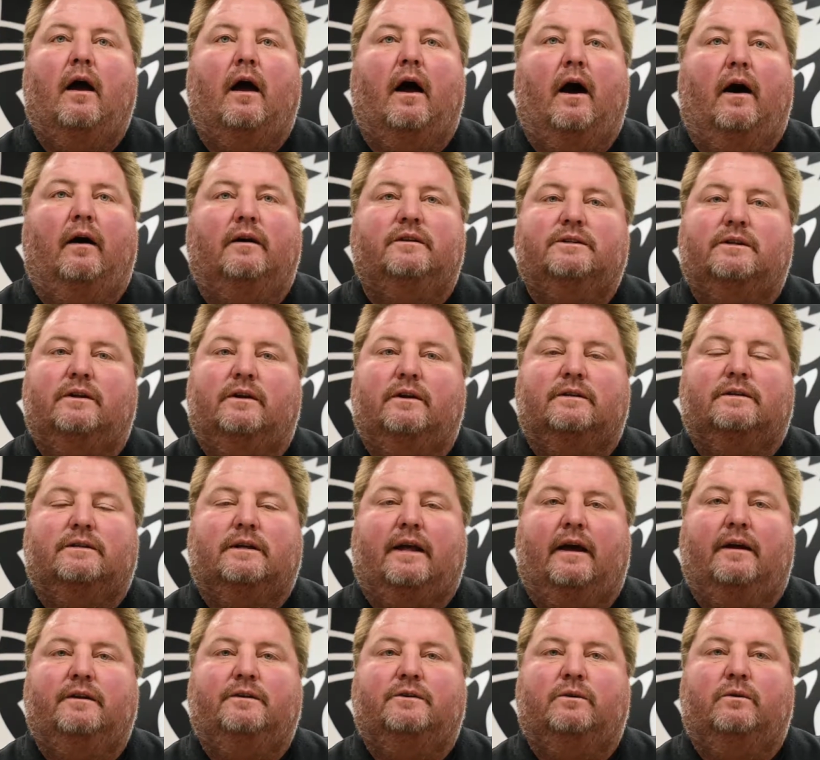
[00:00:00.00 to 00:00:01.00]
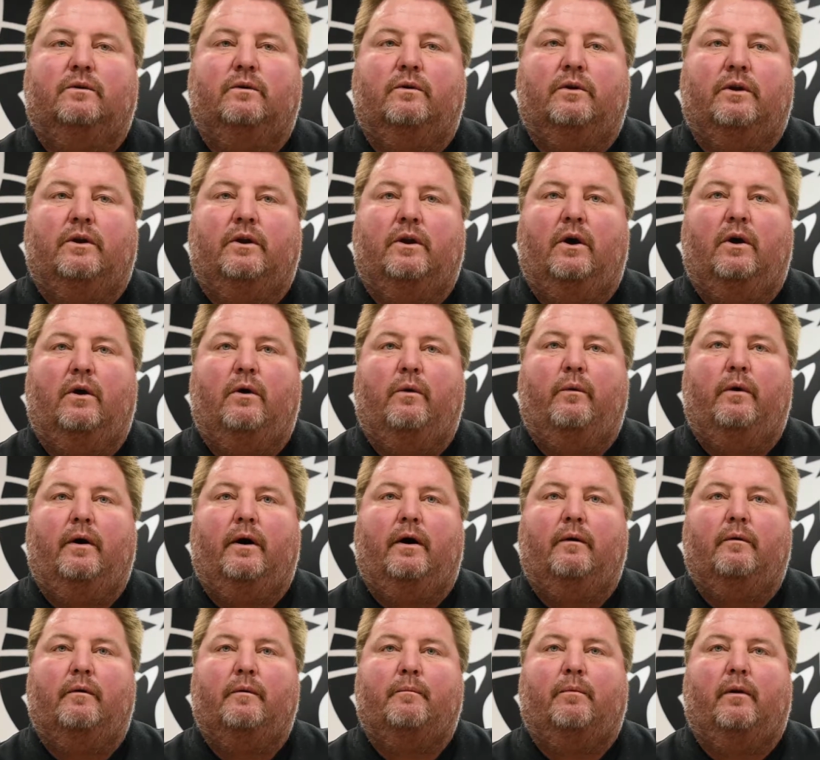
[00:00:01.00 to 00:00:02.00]
It's a good schedule. You
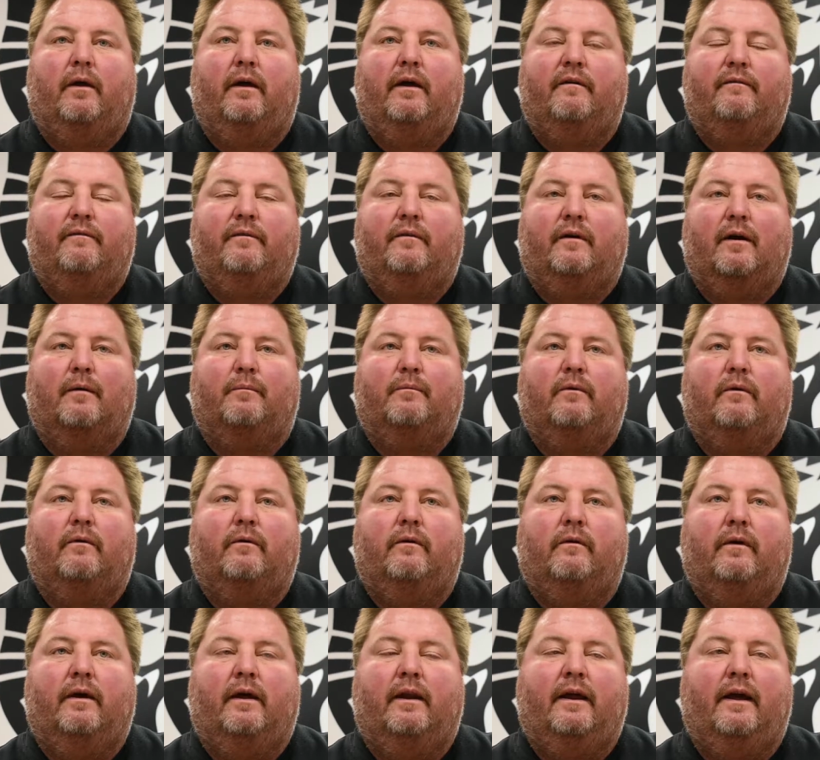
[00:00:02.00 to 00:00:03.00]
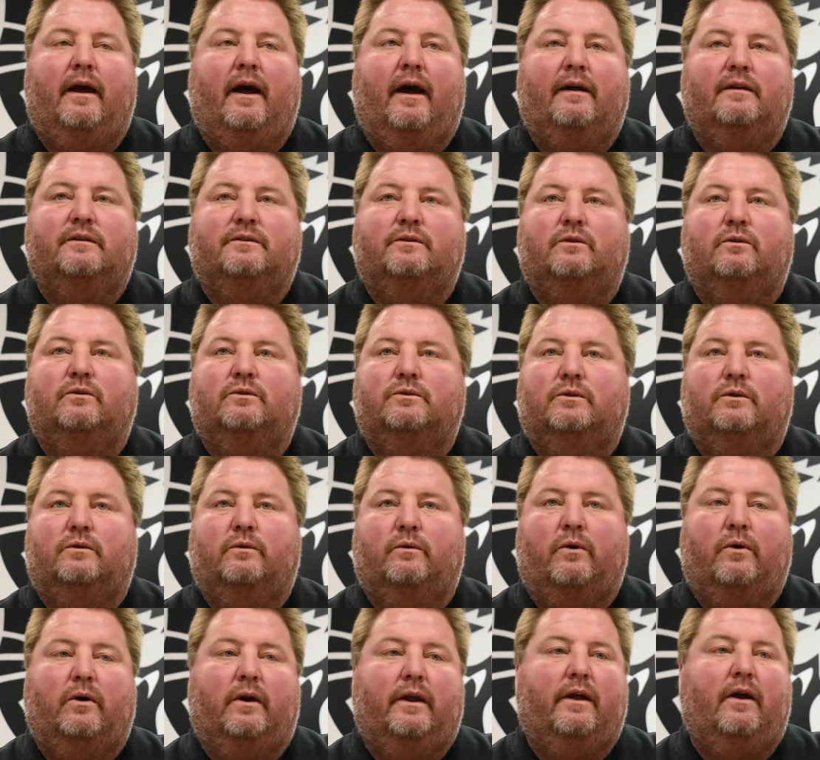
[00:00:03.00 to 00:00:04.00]
know, we play a couple NAIA schools
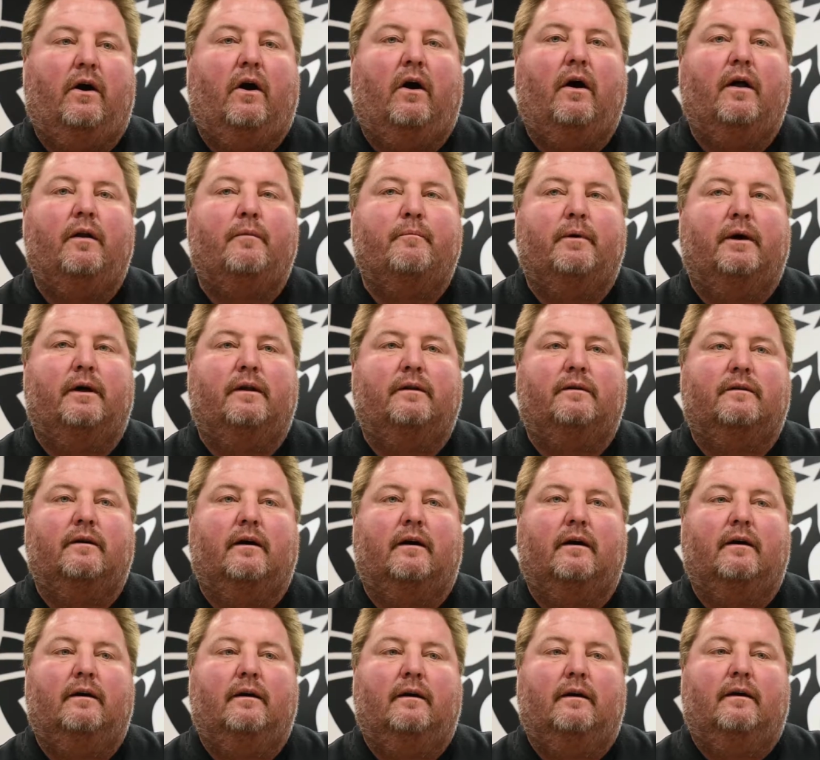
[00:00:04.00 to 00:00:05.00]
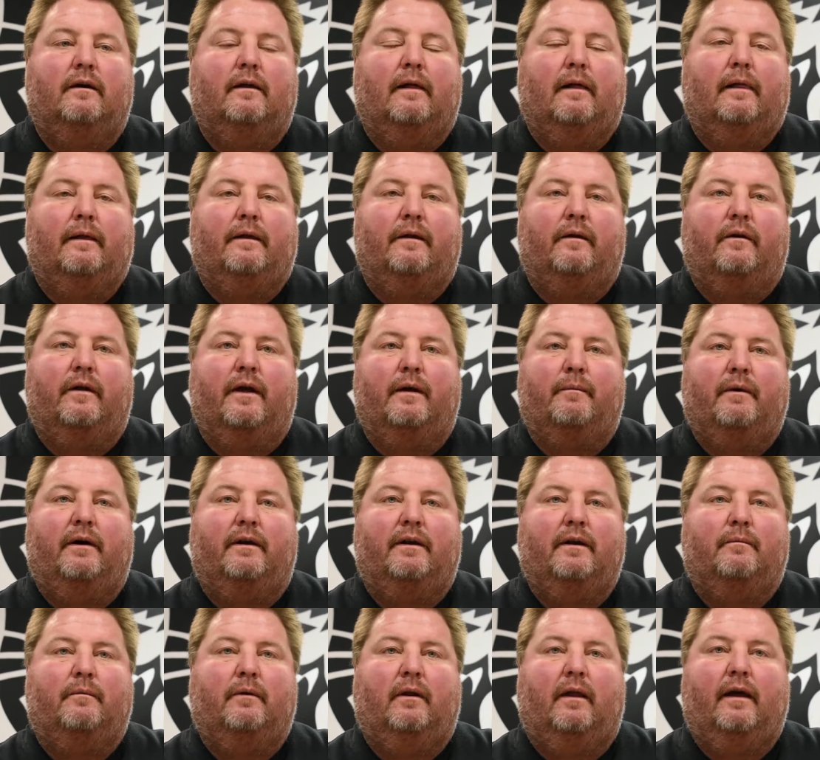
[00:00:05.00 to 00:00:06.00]
early on, but, you know,
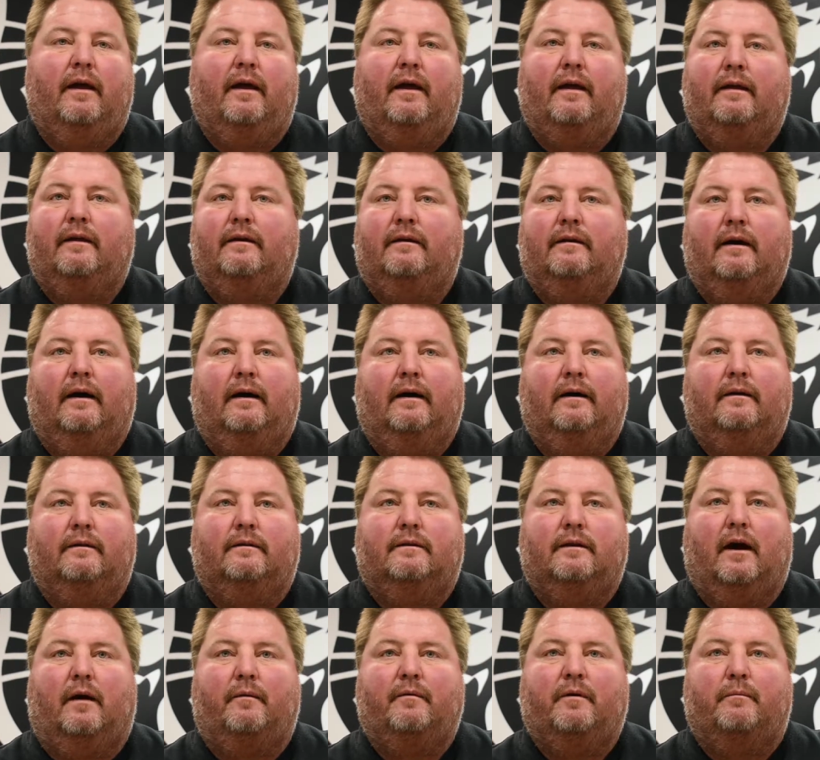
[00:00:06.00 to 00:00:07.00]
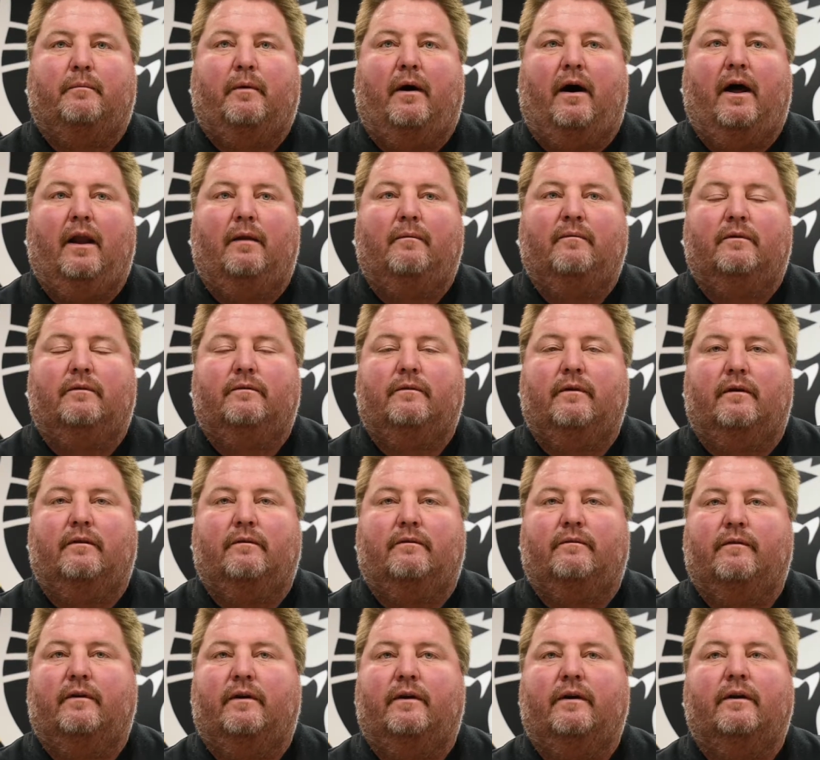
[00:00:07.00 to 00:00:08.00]
MIAA top to bottom
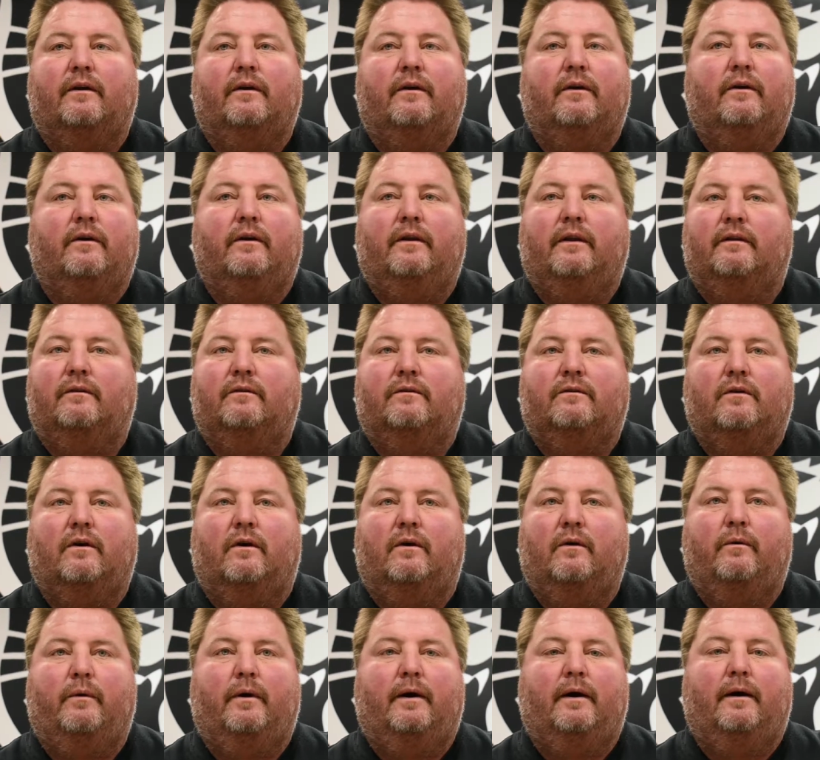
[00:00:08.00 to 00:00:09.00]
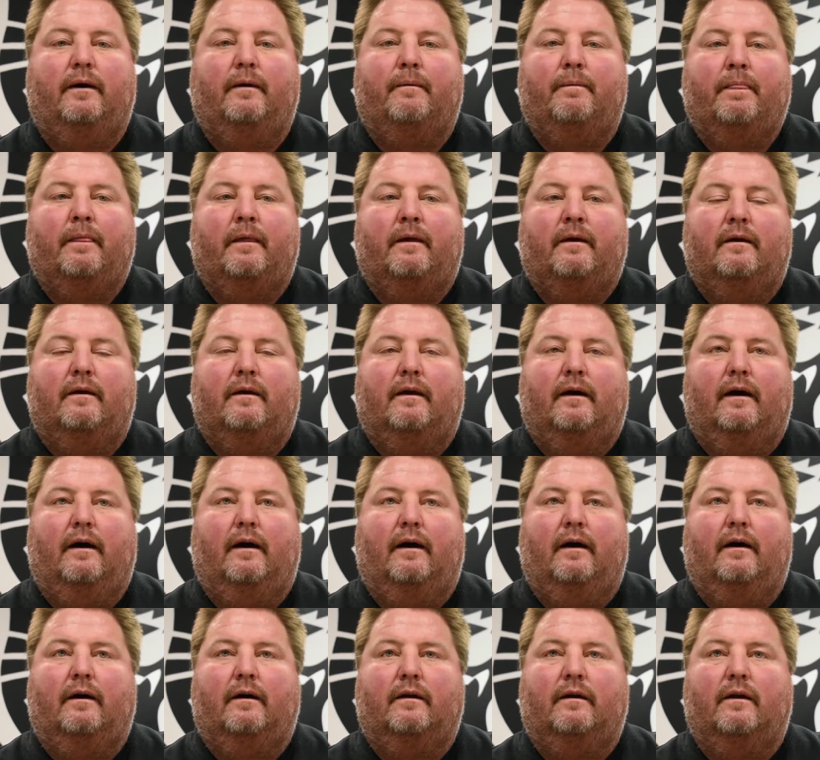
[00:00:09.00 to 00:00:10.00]
is very good, and so,
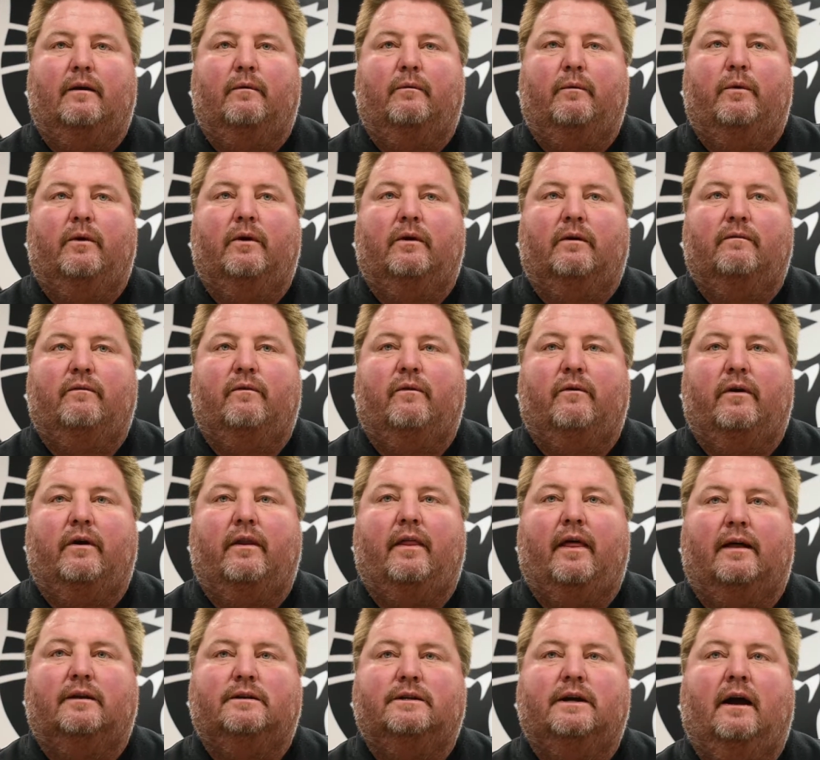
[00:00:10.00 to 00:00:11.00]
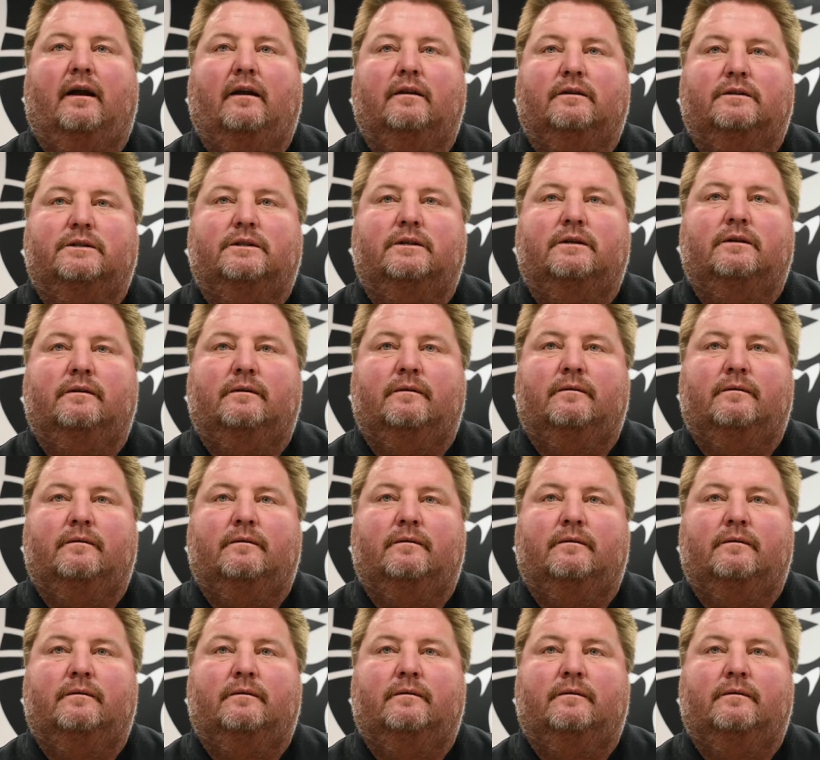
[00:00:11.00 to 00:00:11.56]
you know, we're looking forward to that challenge.